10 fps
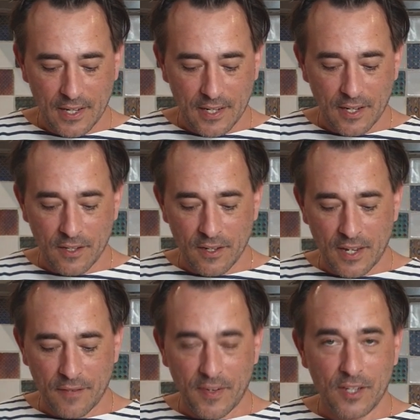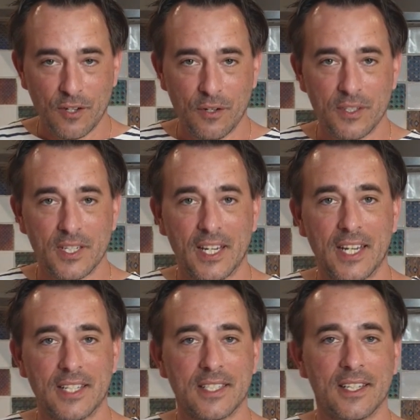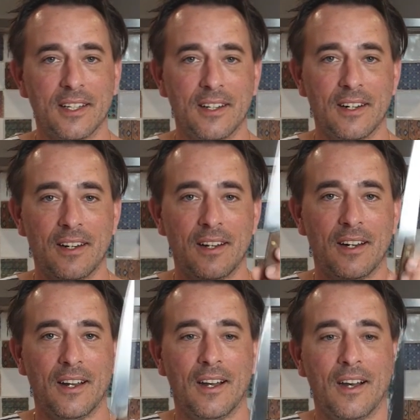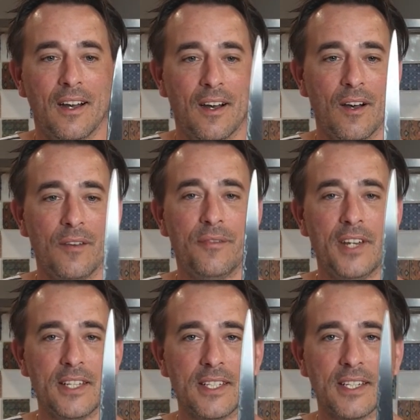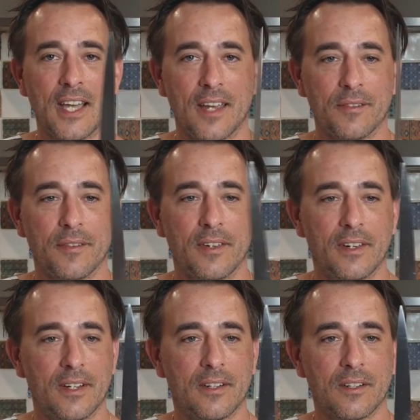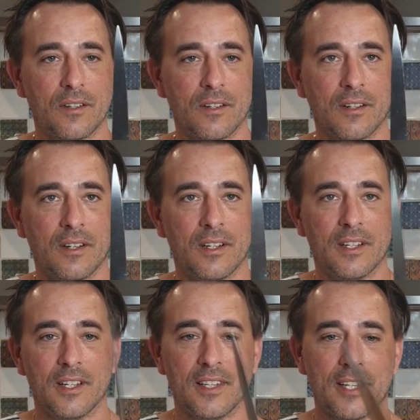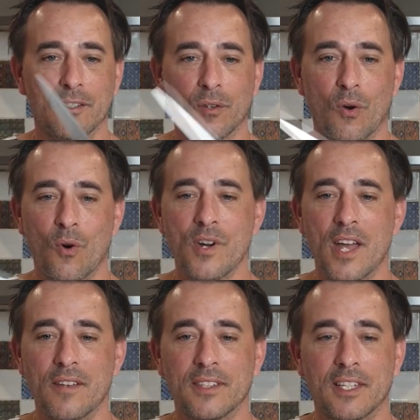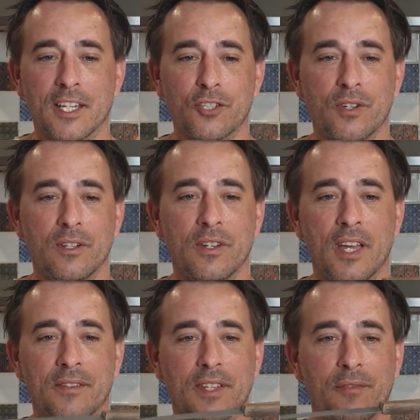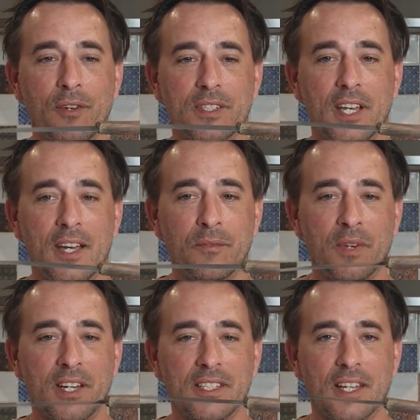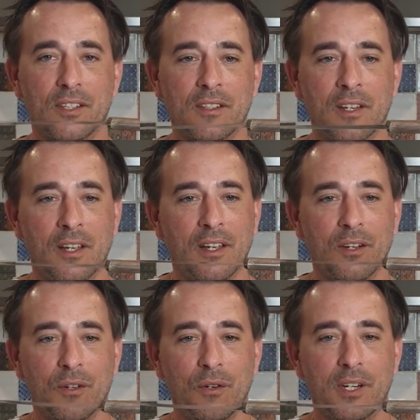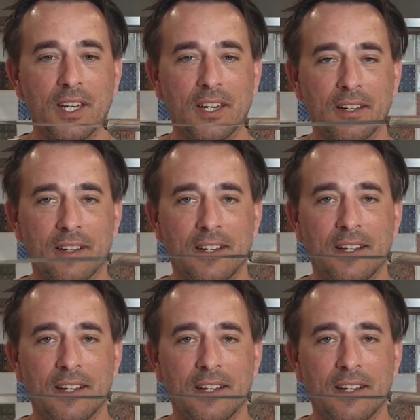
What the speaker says: The other knife I use, it's a filleting knife. That's the old knives. That's actually the knives I first had when I started cooking.